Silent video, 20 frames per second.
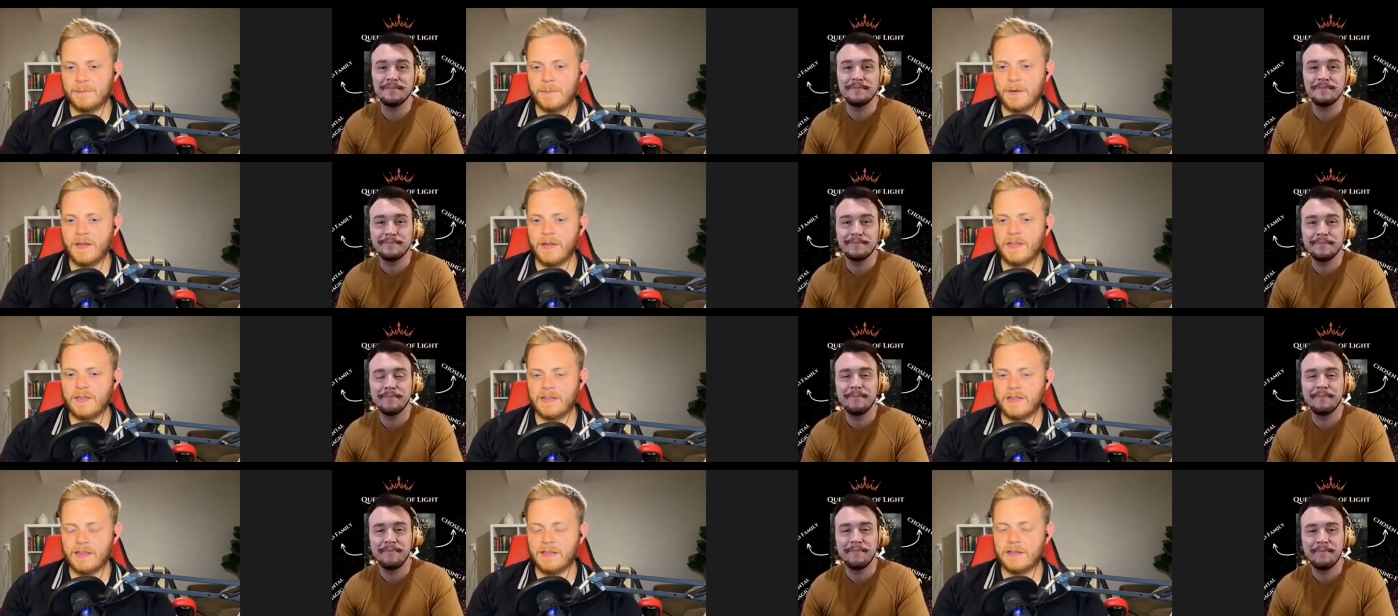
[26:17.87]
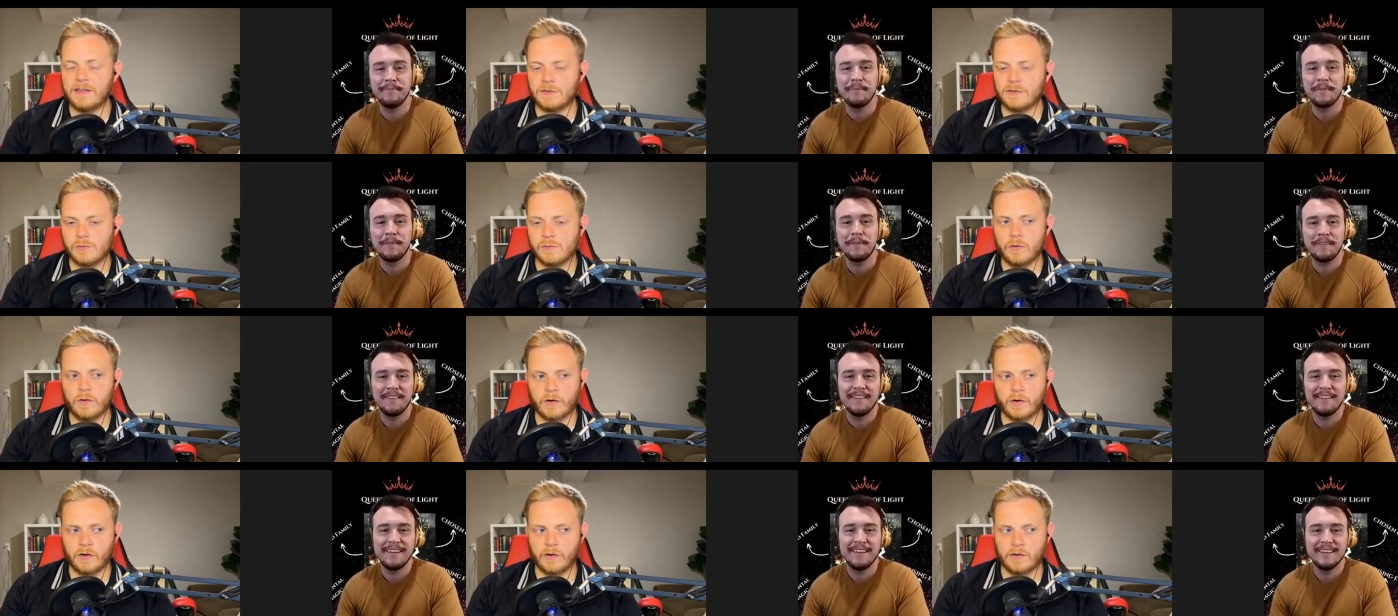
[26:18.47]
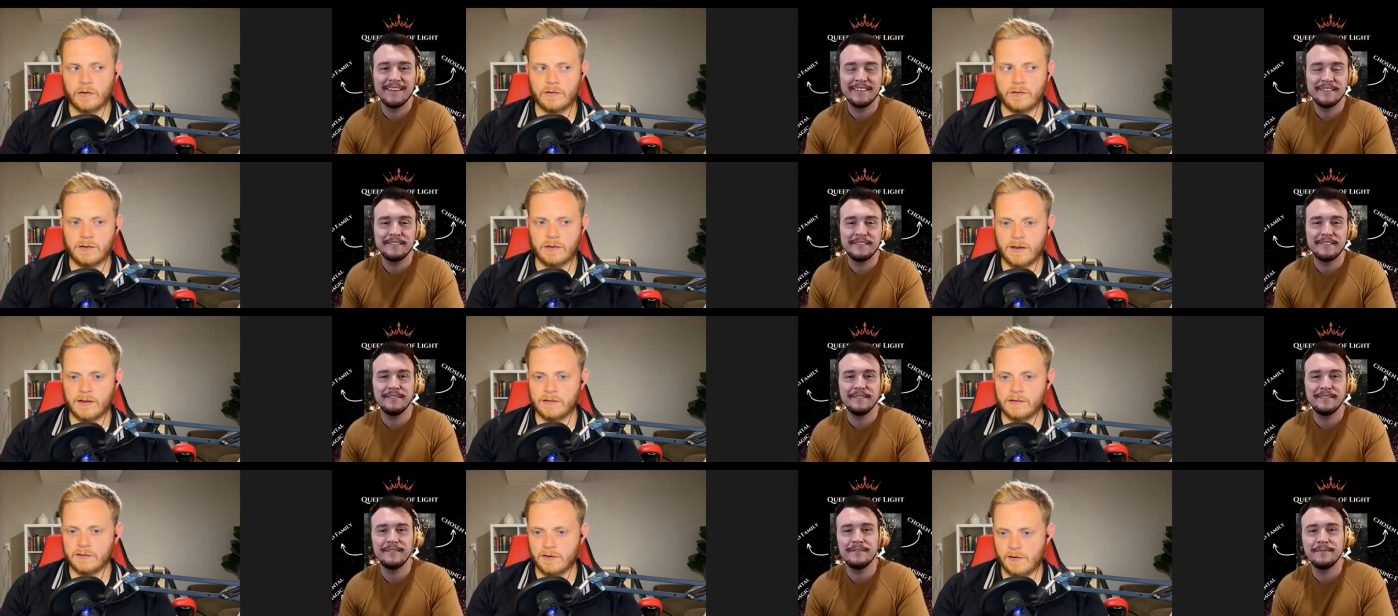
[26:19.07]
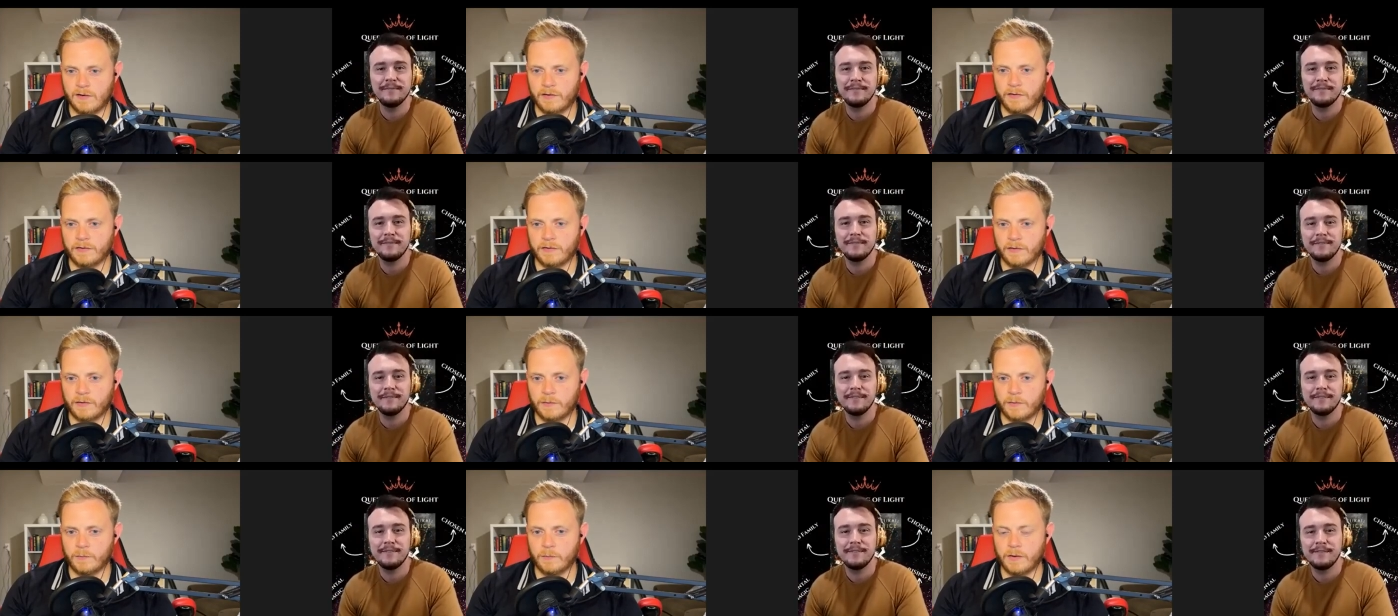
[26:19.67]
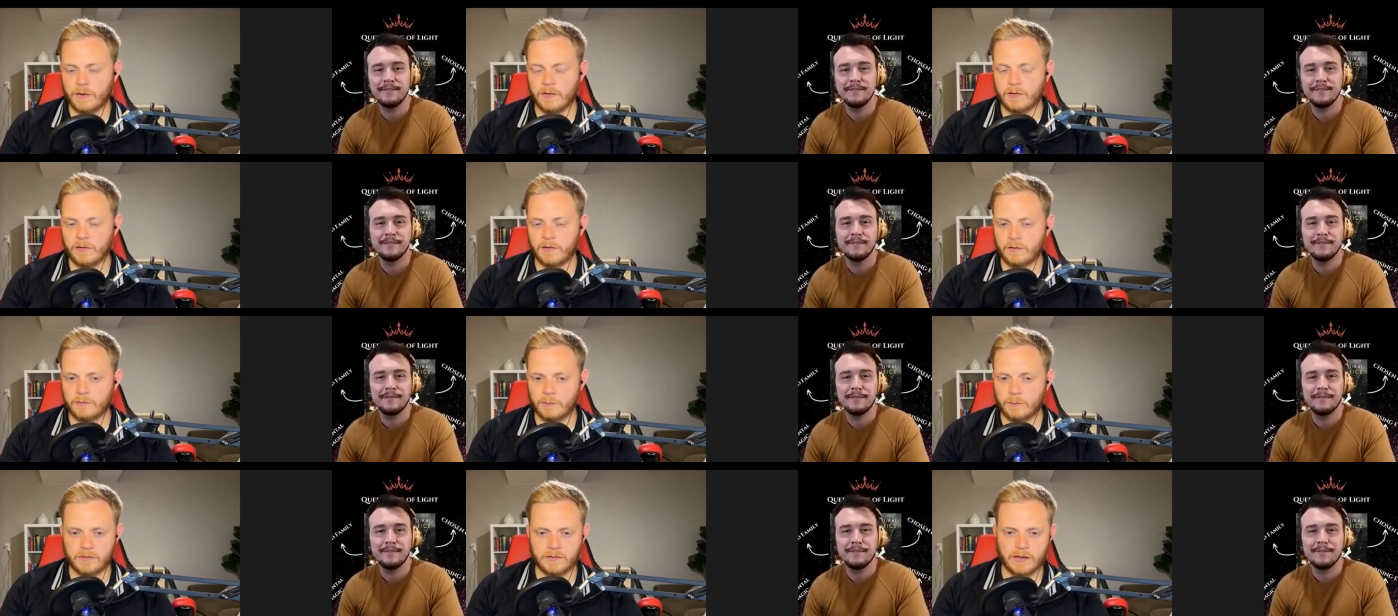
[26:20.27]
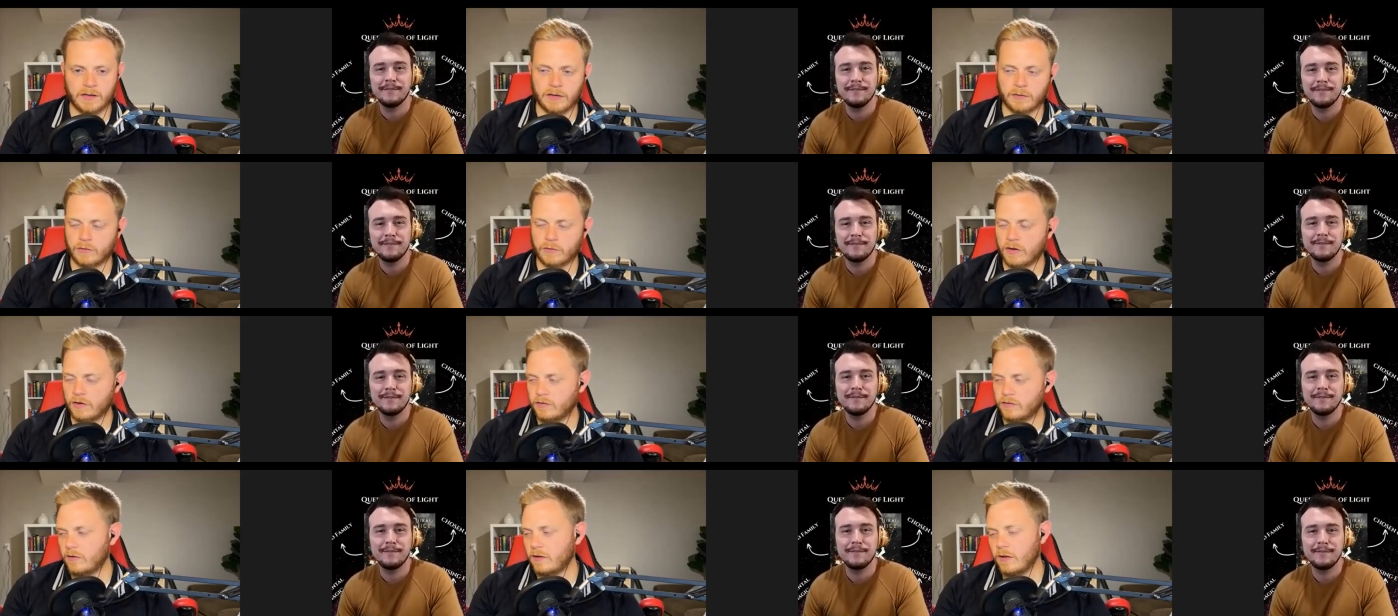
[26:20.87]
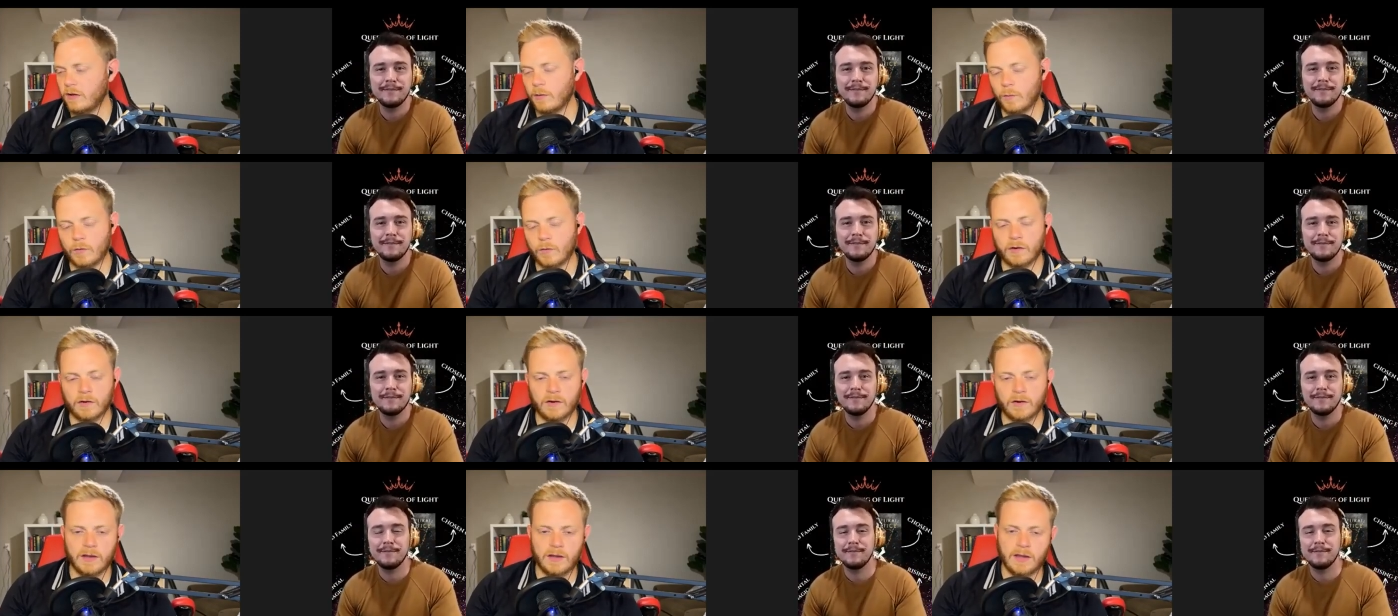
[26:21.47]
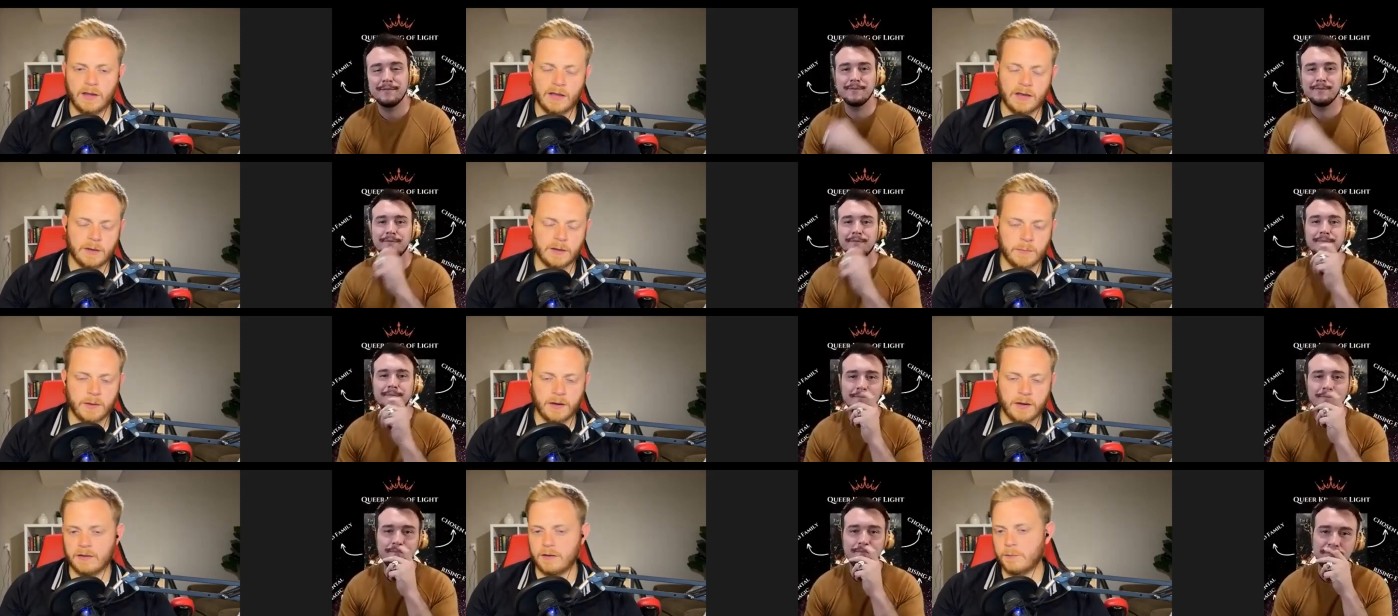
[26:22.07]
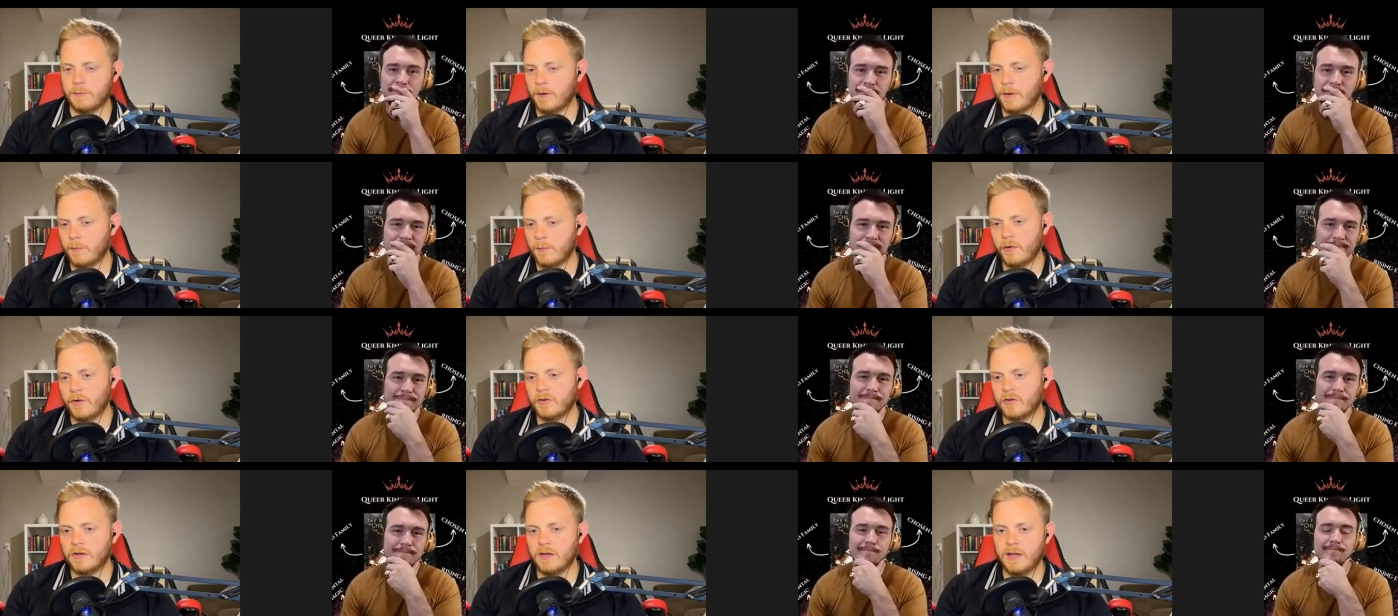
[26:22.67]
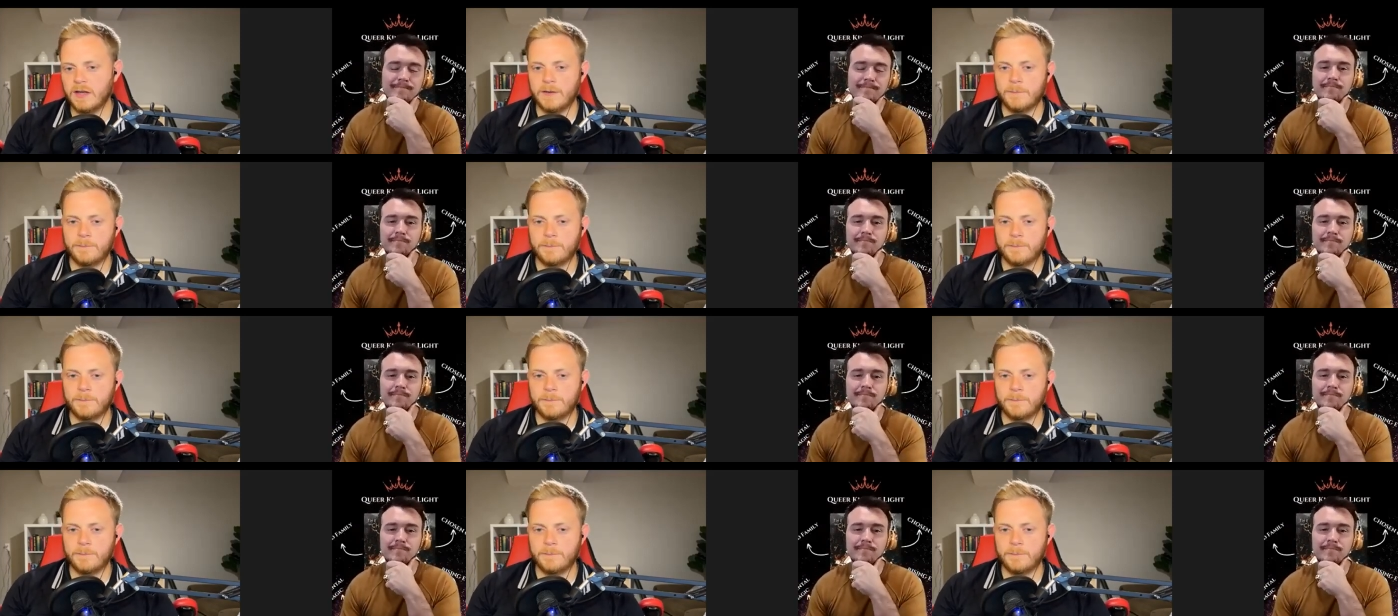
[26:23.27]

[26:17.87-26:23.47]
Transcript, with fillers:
Speaker 1: But the thing that you learn as an author, whether once again traditionally or independently published,